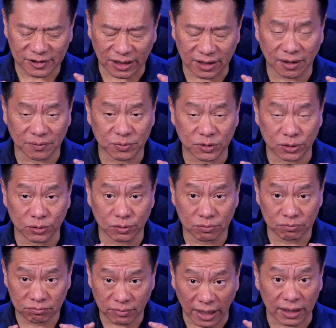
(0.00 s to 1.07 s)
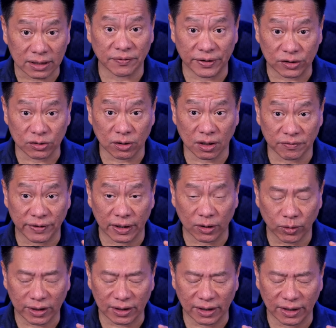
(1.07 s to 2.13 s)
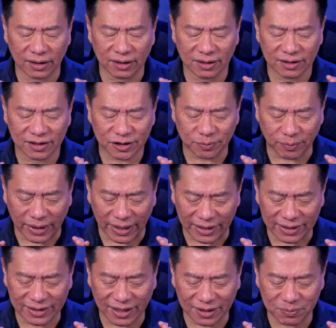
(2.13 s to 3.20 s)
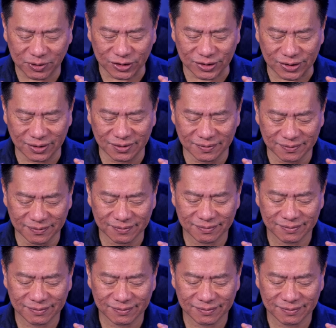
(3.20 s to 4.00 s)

That helps you activate your heart very quickly. Smile at that person.